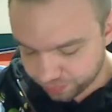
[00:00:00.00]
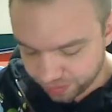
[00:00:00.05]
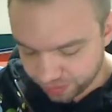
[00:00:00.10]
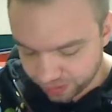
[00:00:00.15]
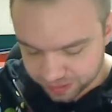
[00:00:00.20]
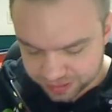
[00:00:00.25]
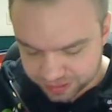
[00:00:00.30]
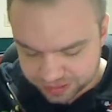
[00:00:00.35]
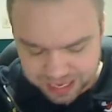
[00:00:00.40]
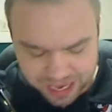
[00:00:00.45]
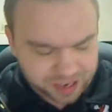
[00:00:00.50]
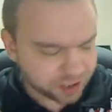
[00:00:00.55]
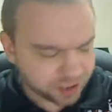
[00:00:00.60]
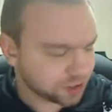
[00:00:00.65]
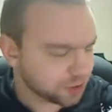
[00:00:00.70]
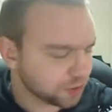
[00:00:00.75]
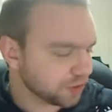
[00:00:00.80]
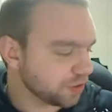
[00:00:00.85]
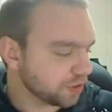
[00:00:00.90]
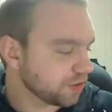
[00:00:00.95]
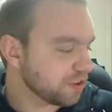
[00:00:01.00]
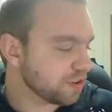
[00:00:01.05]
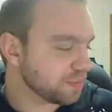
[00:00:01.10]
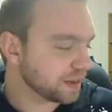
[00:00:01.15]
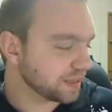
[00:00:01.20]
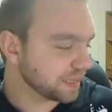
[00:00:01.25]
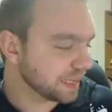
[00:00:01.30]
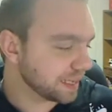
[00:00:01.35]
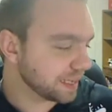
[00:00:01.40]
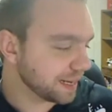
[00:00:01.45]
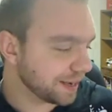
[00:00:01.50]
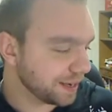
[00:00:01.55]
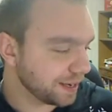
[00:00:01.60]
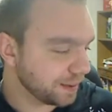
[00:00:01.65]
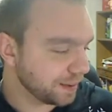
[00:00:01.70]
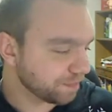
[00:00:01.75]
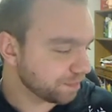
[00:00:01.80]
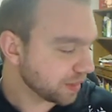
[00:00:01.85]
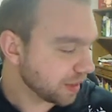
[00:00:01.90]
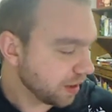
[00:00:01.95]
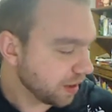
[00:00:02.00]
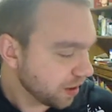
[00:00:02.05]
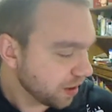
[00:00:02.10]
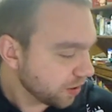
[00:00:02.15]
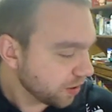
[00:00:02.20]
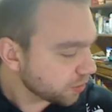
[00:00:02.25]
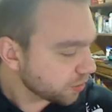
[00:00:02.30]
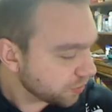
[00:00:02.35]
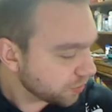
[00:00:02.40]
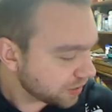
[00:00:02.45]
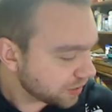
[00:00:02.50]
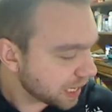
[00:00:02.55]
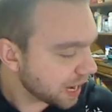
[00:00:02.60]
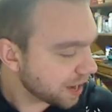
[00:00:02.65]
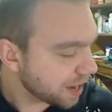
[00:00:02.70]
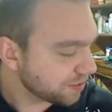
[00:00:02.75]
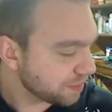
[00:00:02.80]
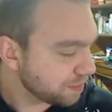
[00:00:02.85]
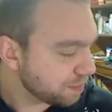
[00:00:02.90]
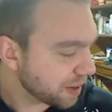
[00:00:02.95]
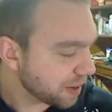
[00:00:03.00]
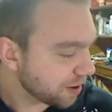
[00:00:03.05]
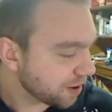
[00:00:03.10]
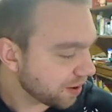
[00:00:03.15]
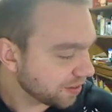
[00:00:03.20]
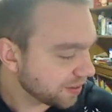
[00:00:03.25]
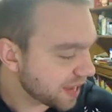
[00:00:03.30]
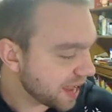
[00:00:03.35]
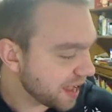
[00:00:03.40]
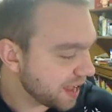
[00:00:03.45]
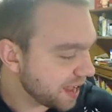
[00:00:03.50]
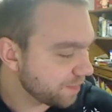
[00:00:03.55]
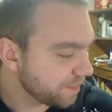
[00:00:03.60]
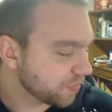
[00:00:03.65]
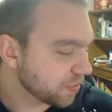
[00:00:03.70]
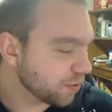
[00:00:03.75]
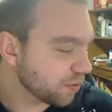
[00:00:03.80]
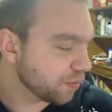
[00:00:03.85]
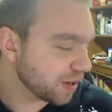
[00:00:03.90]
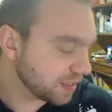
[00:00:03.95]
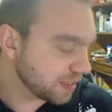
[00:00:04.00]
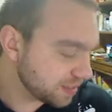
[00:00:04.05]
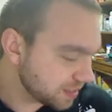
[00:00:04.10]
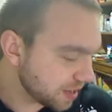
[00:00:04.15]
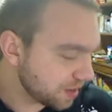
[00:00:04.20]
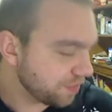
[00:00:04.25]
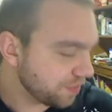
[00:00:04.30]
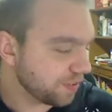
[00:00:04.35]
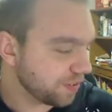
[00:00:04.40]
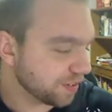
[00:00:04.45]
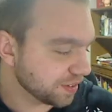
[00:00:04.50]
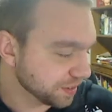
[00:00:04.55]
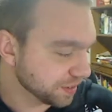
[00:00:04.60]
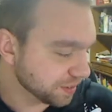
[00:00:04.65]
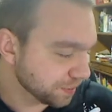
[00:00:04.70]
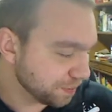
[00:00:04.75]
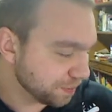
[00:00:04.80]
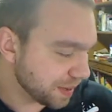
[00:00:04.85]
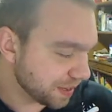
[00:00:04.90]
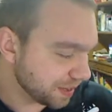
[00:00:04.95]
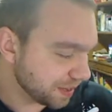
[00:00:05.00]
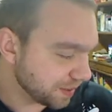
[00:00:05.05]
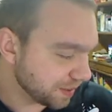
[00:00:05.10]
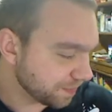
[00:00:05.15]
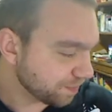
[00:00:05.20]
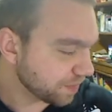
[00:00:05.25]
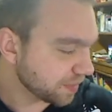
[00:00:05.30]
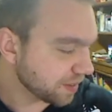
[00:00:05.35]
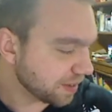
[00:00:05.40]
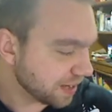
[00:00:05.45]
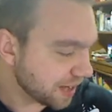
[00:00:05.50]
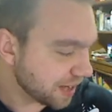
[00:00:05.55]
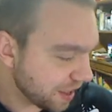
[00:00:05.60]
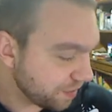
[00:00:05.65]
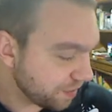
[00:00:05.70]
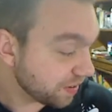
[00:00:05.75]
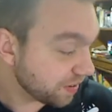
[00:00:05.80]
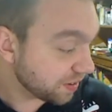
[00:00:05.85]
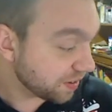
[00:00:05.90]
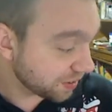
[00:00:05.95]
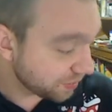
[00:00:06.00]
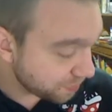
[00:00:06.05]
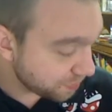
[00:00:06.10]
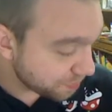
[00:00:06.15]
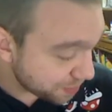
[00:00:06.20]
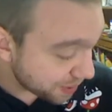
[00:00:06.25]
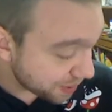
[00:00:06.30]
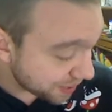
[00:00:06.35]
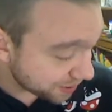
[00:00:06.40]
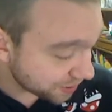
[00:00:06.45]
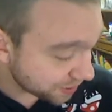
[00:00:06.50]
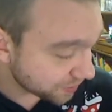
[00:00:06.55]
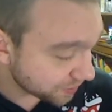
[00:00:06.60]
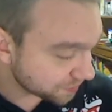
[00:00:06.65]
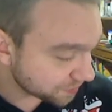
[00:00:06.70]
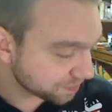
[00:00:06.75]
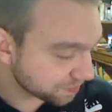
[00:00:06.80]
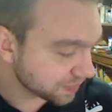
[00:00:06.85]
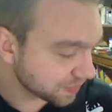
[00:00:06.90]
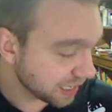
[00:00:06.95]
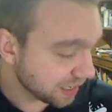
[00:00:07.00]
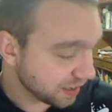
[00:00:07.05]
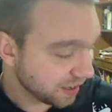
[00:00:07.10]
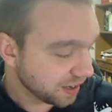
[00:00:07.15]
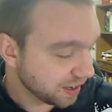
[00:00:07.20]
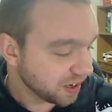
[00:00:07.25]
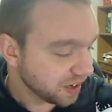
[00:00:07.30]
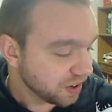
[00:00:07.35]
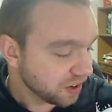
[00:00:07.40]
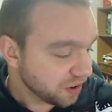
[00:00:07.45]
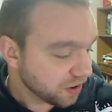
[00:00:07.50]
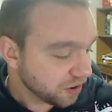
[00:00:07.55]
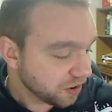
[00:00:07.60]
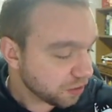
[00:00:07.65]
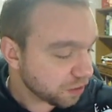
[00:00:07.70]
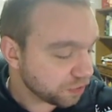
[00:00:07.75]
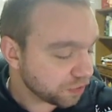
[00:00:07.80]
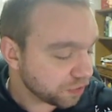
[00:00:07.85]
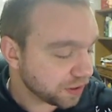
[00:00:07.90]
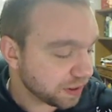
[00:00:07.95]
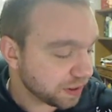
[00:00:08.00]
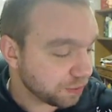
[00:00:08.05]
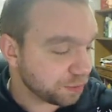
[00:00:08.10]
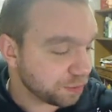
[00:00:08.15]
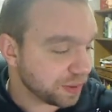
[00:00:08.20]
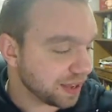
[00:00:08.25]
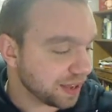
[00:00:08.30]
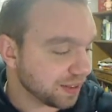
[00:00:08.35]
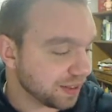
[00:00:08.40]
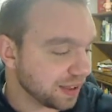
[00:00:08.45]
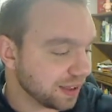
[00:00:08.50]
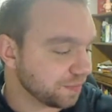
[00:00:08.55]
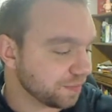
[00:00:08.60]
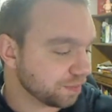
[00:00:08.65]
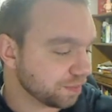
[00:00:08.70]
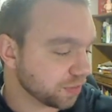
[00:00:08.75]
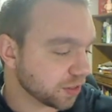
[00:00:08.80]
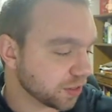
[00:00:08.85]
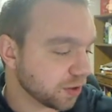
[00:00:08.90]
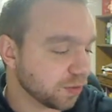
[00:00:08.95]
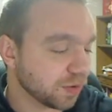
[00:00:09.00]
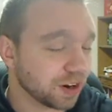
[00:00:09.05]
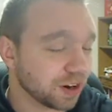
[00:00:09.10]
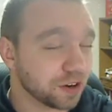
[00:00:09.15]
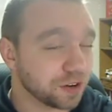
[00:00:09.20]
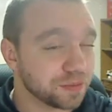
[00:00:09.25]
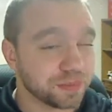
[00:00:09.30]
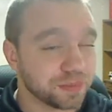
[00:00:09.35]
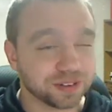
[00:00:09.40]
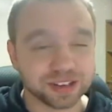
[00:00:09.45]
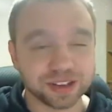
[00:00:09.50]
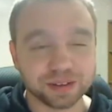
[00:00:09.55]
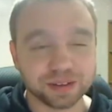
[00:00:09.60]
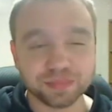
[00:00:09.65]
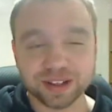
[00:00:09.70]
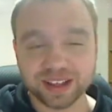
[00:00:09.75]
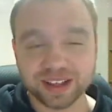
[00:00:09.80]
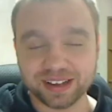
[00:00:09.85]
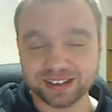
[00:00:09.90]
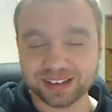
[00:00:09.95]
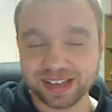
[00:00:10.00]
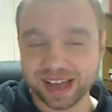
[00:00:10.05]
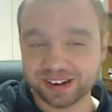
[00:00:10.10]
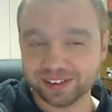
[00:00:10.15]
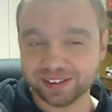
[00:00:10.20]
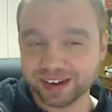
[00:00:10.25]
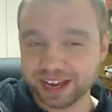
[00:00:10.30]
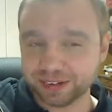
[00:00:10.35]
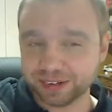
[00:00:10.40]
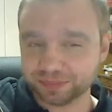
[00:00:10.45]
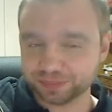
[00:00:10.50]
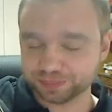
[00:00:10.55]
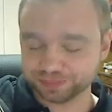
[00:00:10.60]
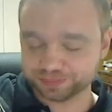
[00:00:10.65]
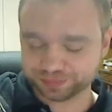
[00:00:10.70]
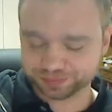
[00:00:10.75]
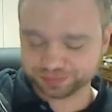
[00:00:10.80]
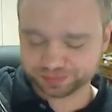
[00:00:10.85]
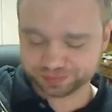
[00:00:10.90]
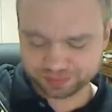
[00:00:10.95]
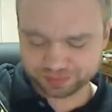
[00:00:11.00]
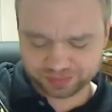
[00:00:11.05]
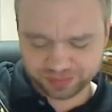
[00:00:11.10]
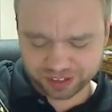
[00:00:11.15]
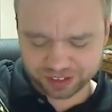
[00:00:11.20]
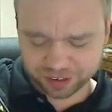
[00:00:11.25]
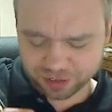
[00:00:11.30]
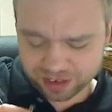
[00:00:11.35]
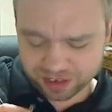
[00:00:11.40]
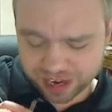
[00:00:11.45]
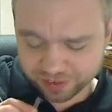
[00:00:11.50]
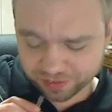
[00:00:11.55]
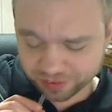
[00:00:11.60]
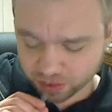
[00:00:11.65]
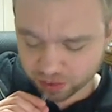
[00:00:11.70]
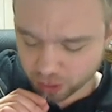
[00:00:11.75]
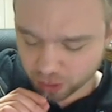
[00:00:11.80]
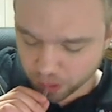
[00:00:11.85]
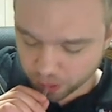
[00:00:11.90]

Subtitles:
Because I had a sore throat Monday night. Tuesday I was in bed all day. Wednesday feeling a little better. Today feeling even better. Hopefully we'll be at like 100% by like Saturday or whatever.